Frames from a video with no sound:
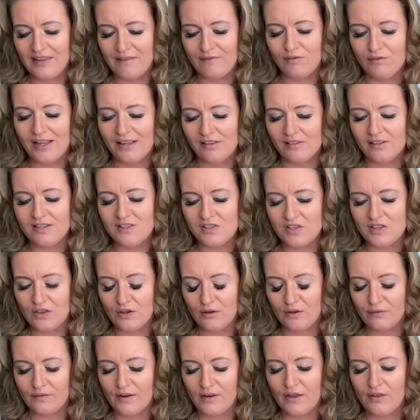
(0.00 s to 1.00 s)
They've likely seen
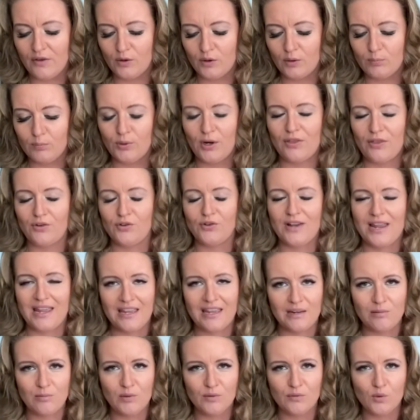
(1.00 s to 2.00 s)
their father or brother
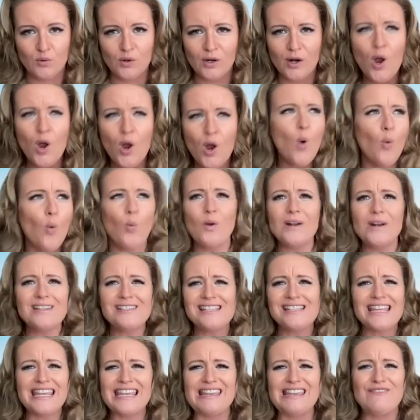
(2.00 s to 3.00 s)
naked before. What
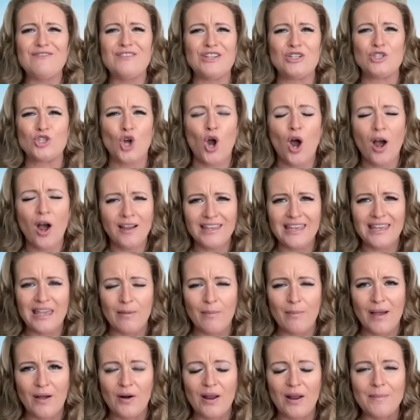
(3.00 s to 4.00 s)
is he even talking
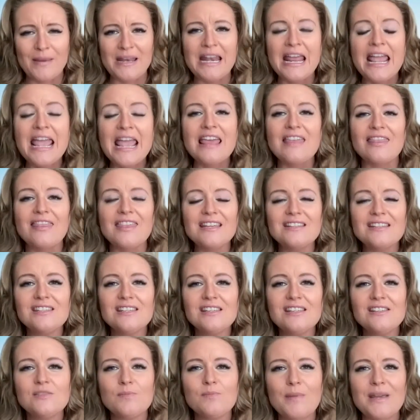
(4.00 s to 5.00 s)
about? I mean, this
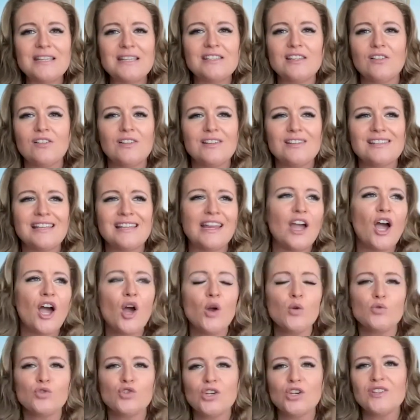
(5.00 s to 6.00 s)
is basically saying,
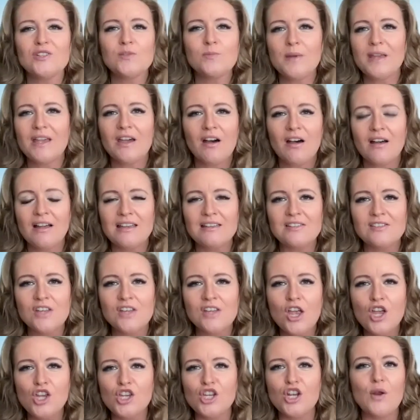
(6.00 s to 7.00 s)
oh, just because,
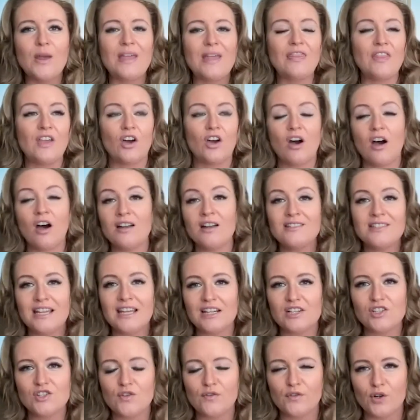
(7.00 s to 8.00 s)
in the
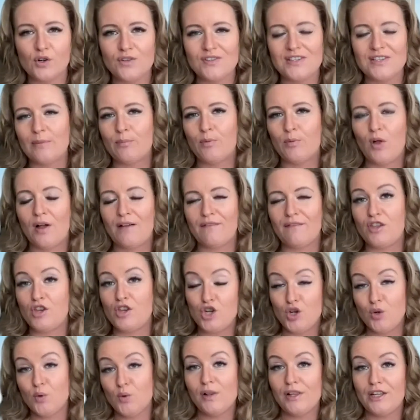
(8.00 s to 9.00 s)
context, for example, of the
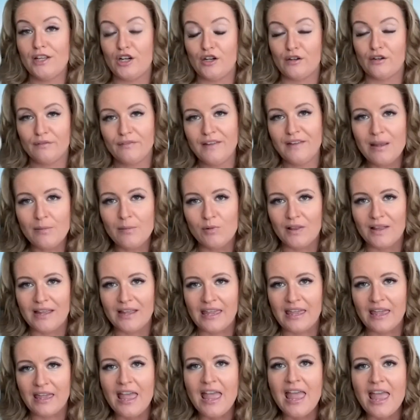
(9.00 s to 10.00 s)
nuclear
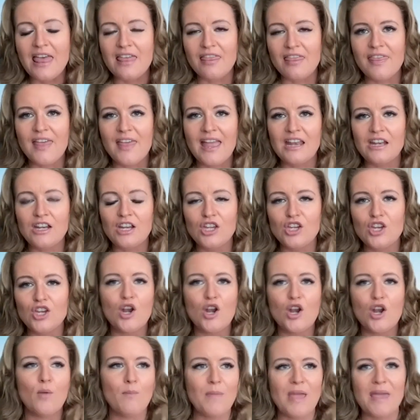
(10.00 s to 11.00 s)
family, then,
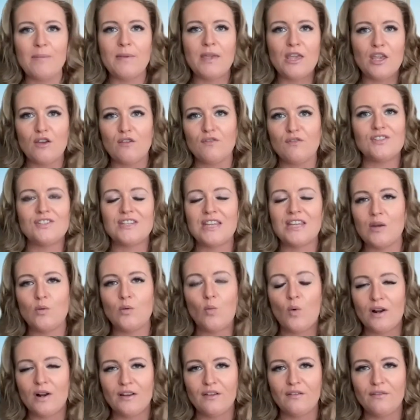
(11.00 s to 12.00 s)
maybe you've
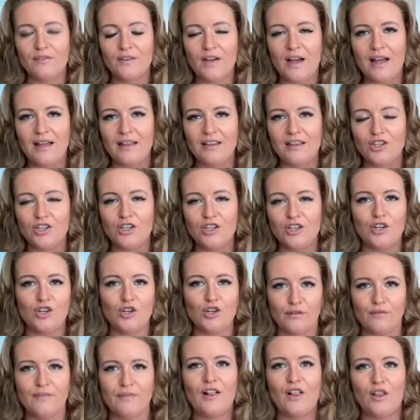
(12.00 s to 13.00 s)
seen one of,
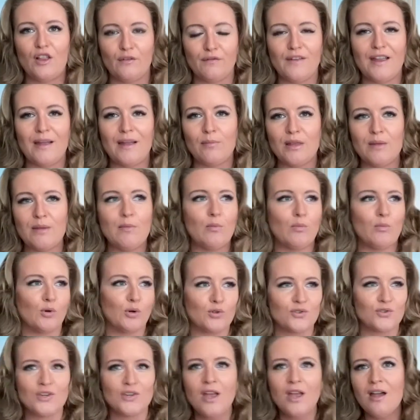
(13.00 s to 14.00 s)
your fellow family
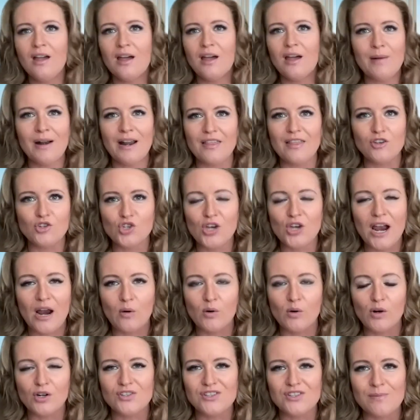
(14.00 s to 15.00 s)
members coming out of the
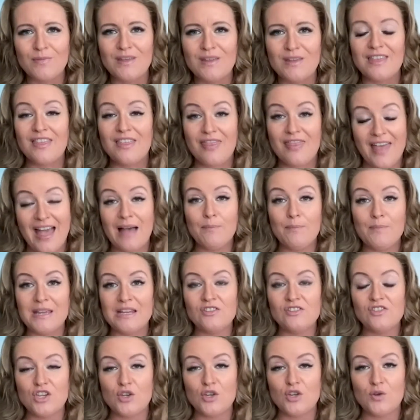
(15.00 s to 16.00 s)
shower or something, then that
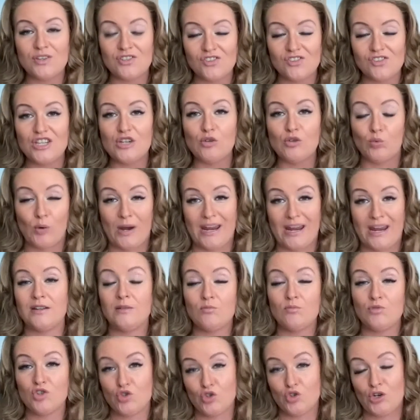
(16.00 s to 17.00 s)
means that you can see
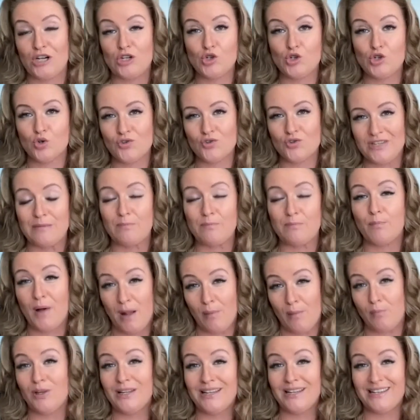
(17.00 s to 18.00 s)
random strangers in
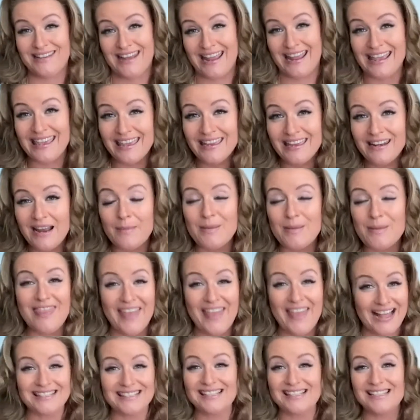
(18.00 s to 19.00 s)
public naked. I mean,
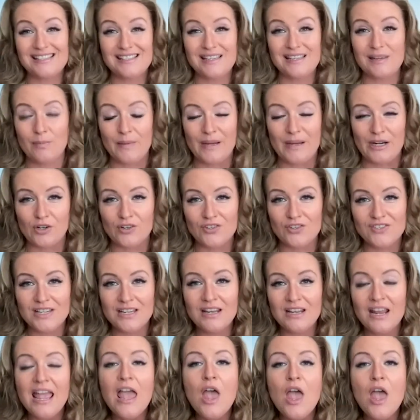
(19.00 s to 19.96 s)
that's his comparison.